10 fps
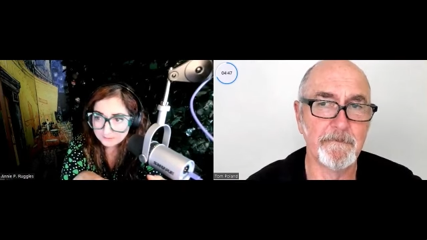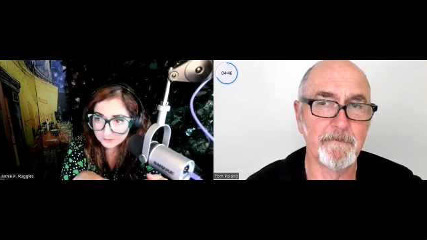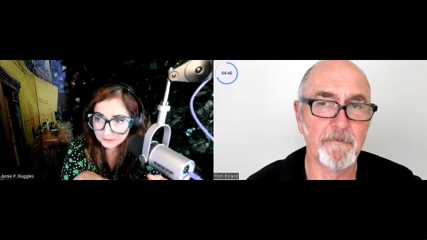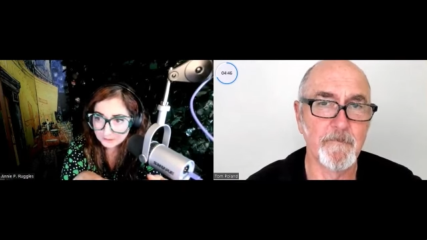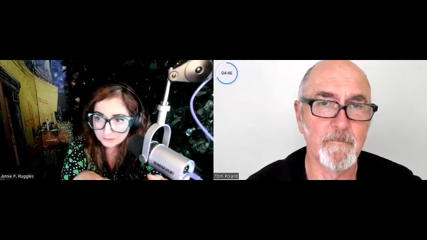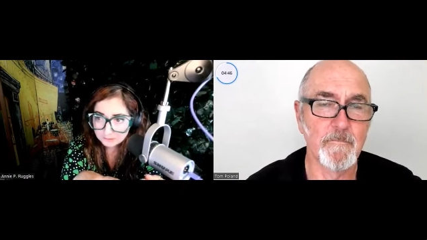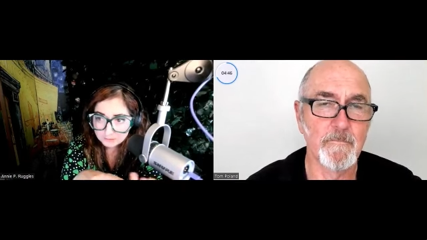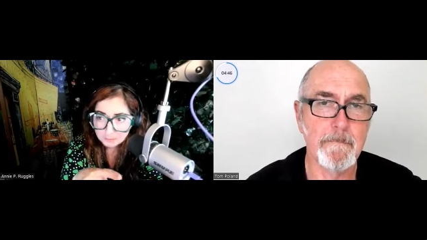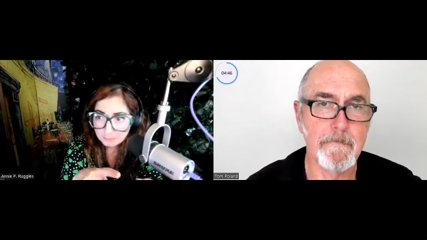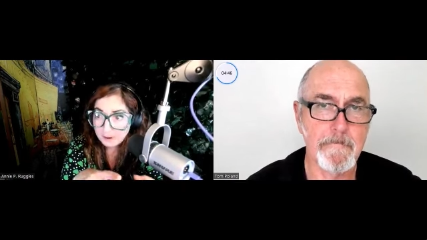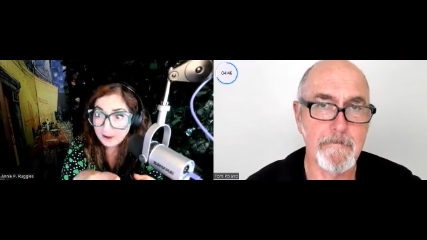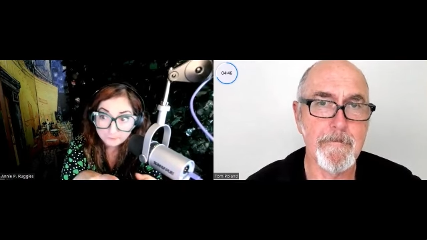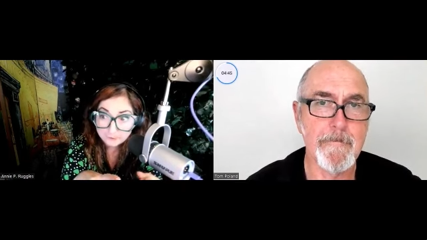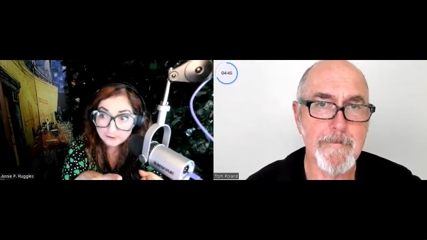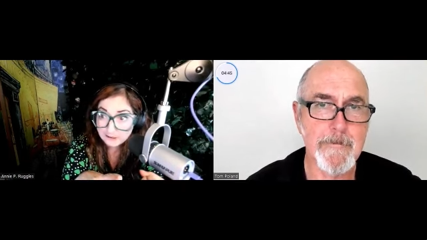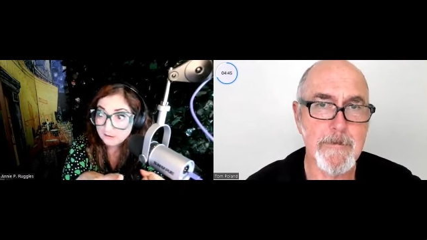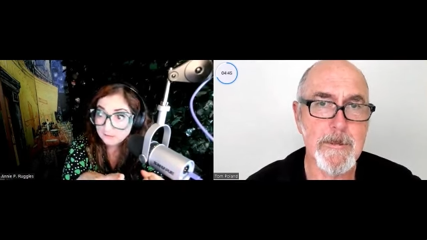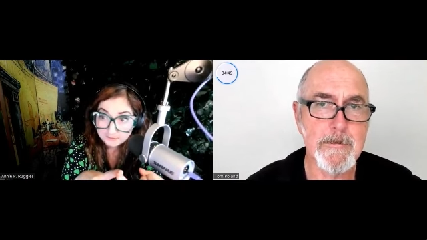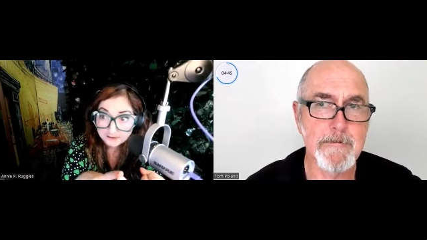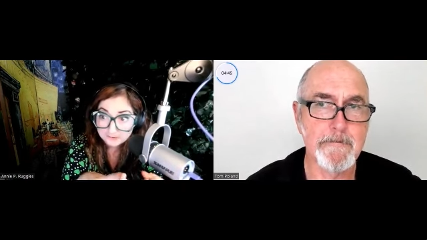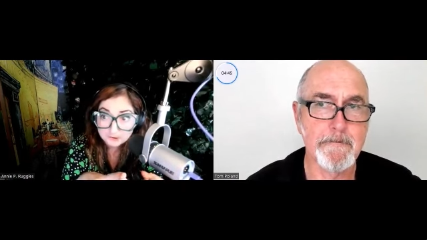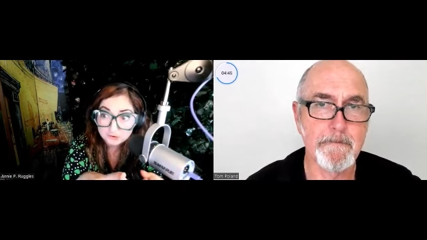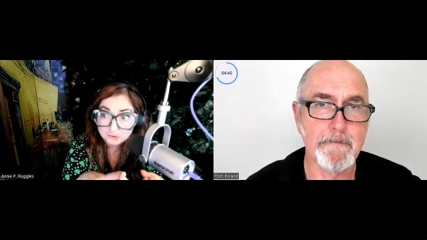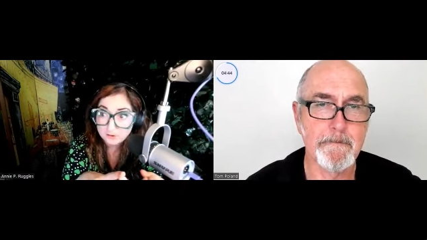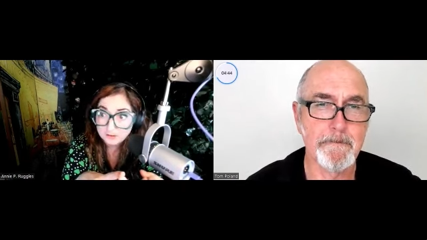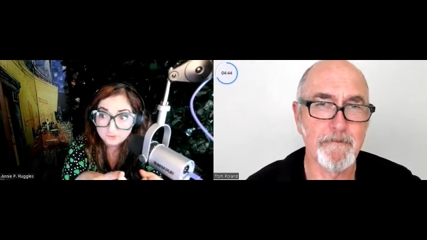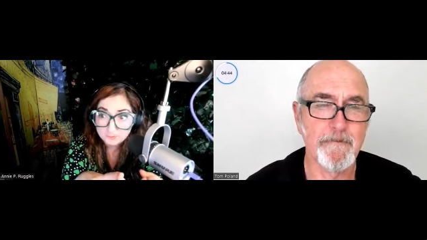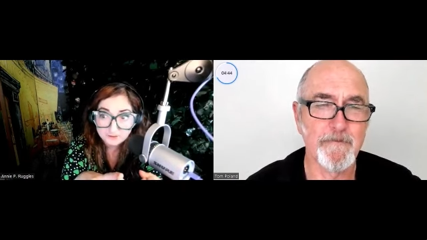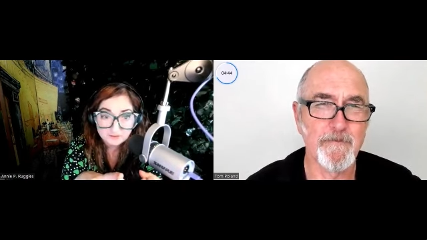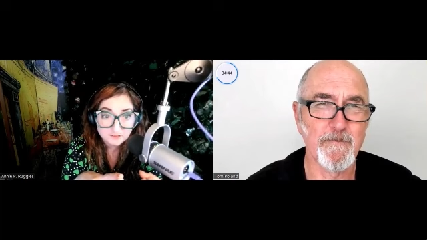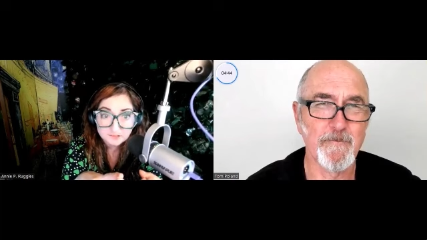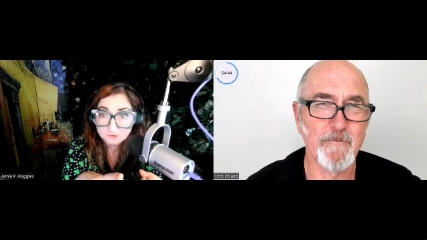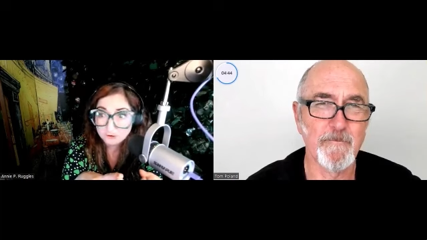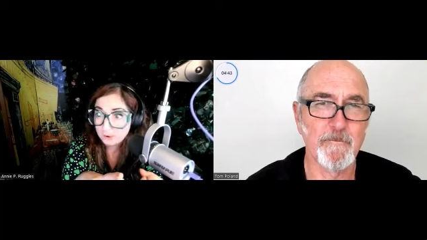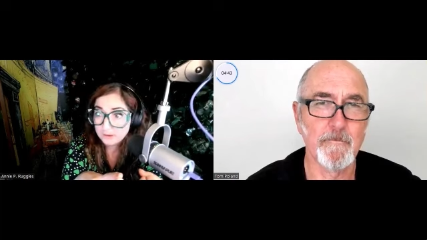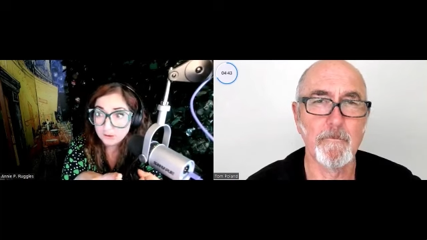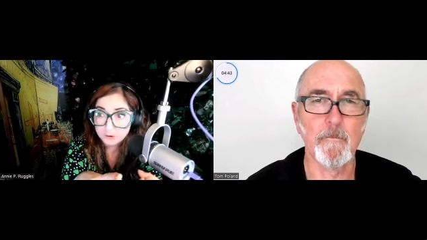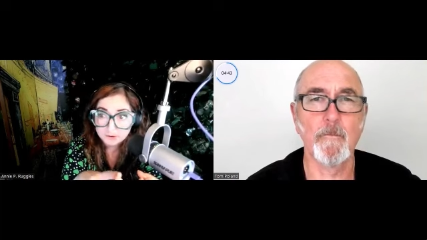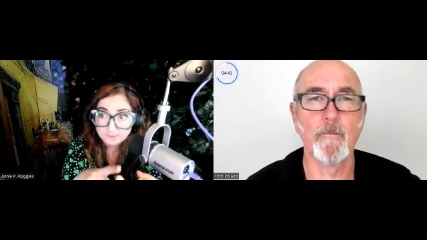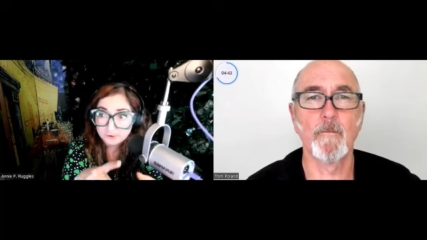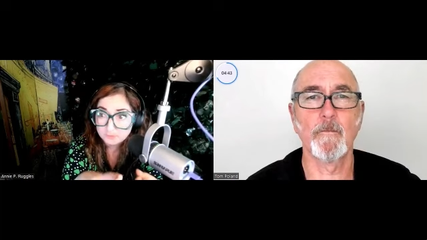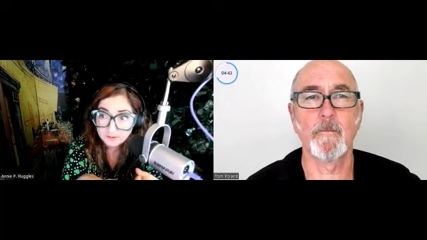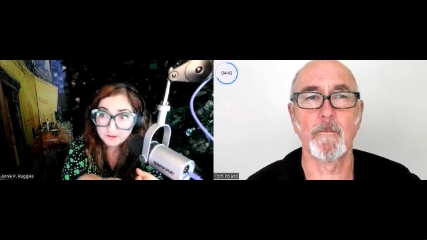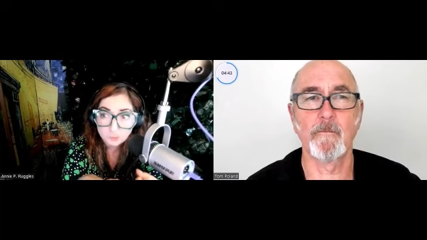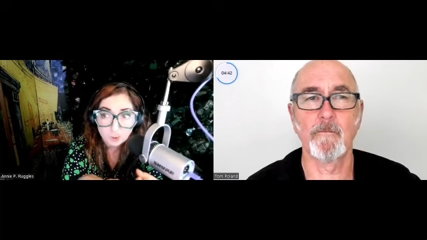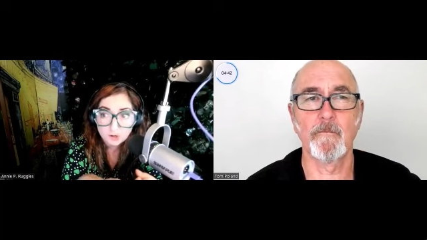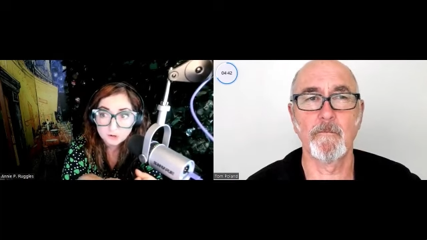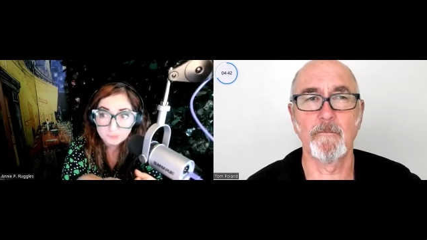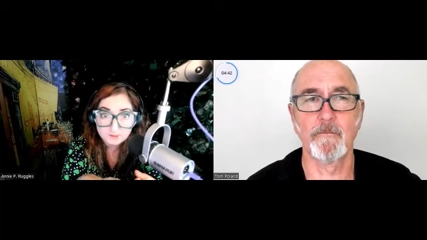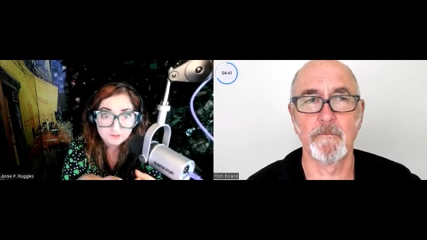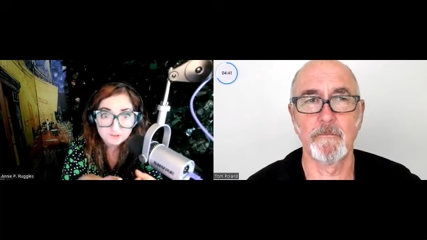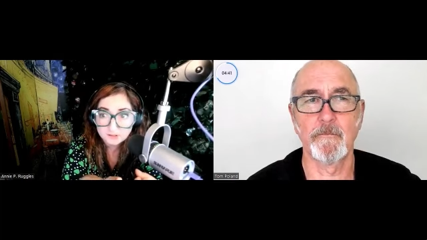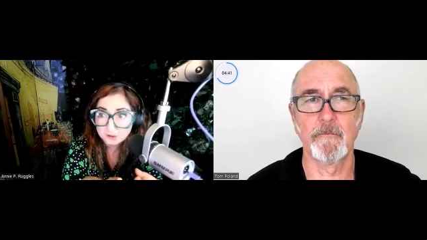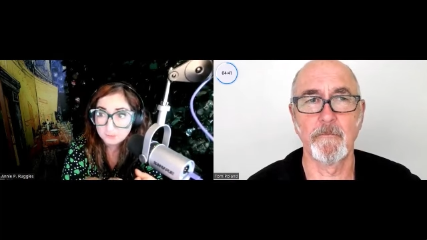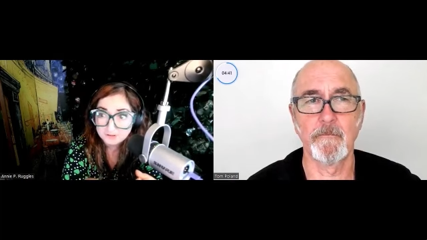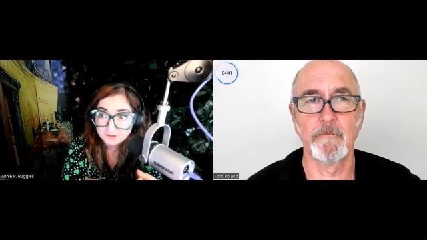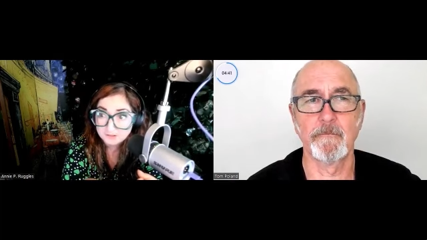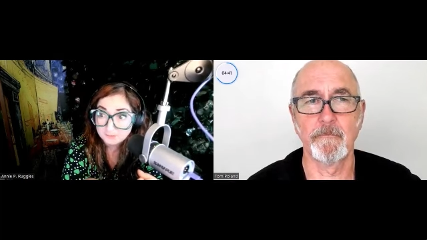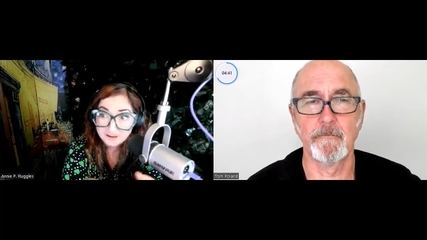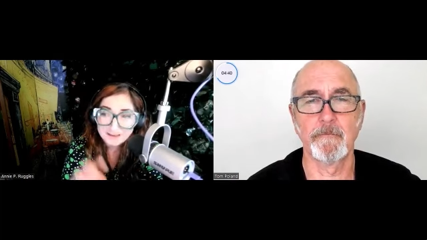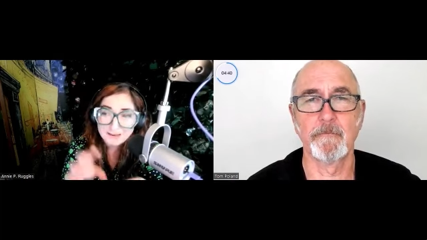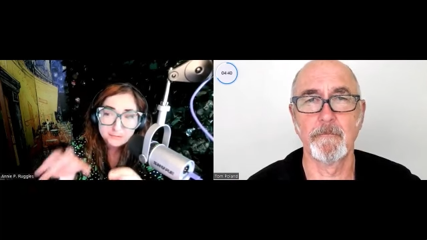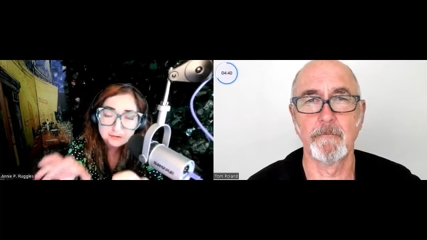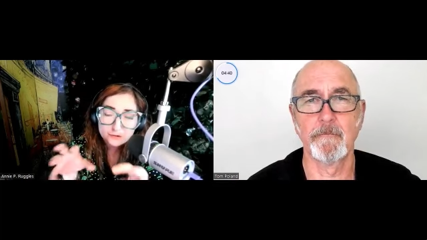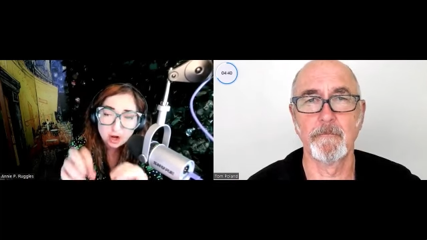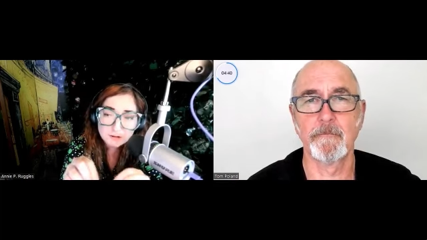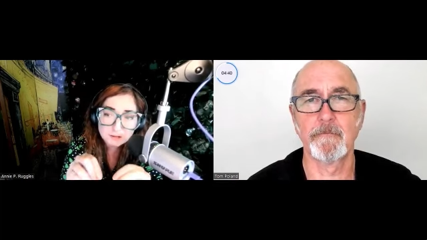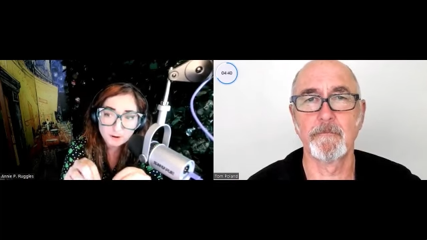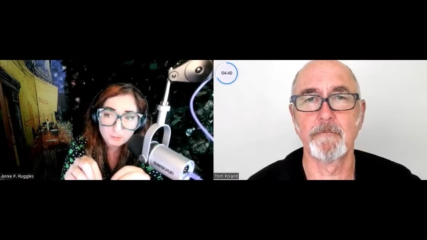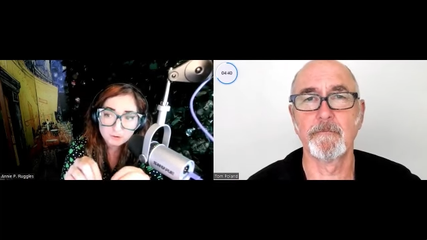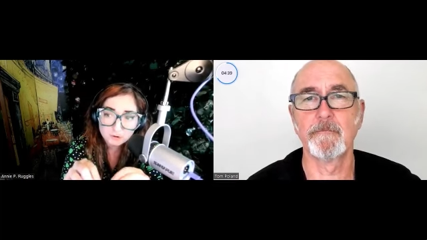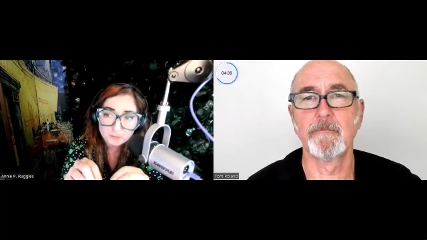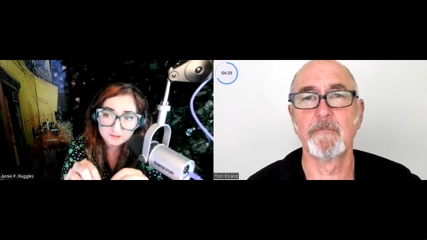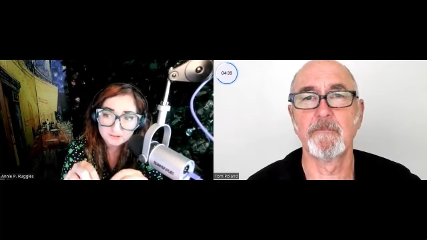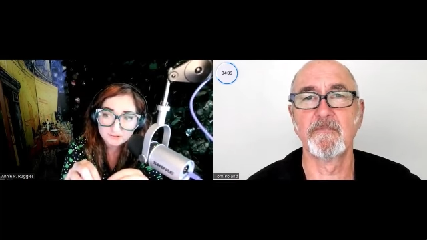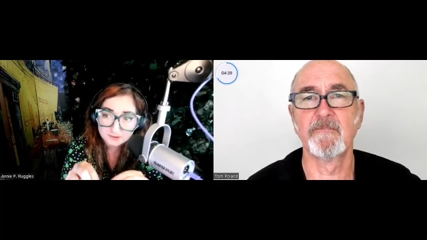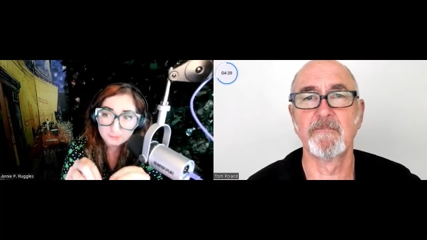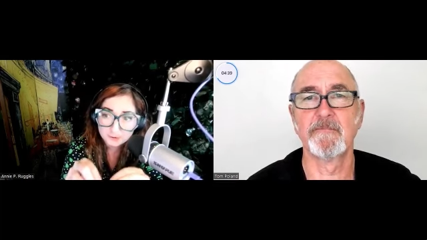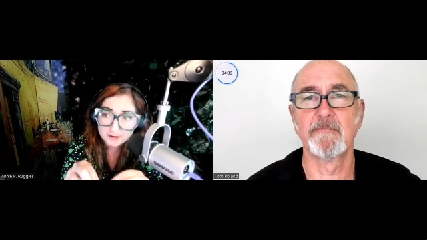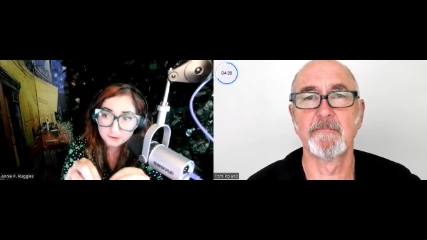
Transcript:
Speaker 1: biggie. Poverty, that's a huge one. If your business isn't growing or if you're spending more on your business than your business is making, I'm not talking about when your business is brand